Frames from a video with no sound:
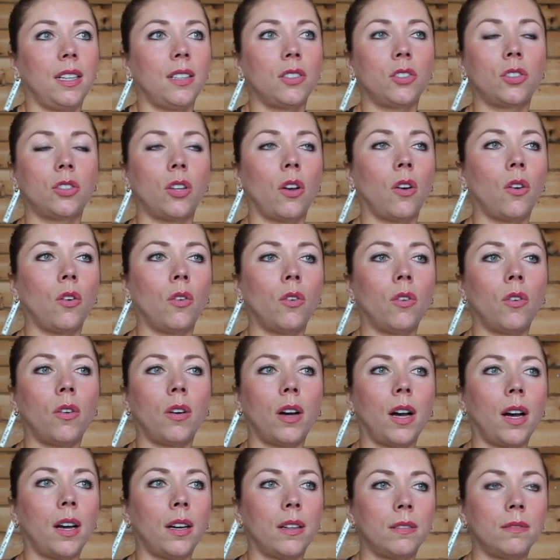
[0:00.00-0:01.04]
So
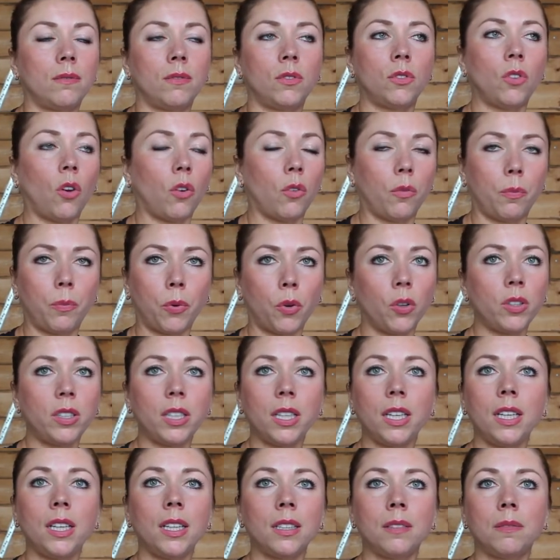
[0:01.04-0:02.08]
no,
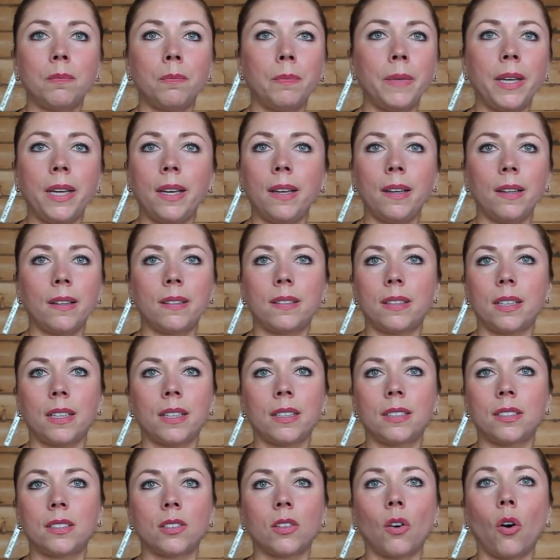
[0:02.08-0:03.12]
protein myth
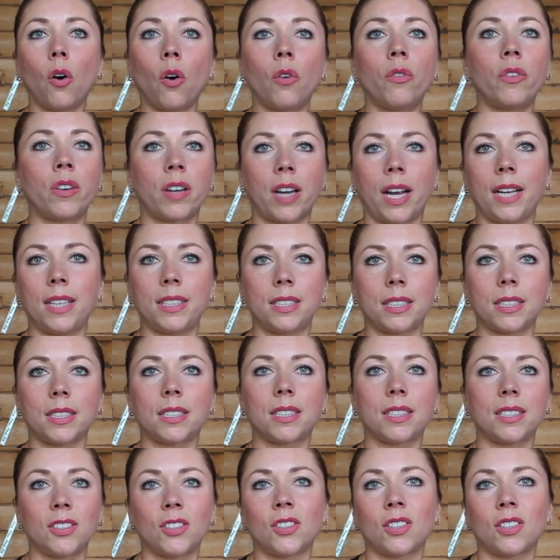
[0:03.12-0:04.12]
is overrated.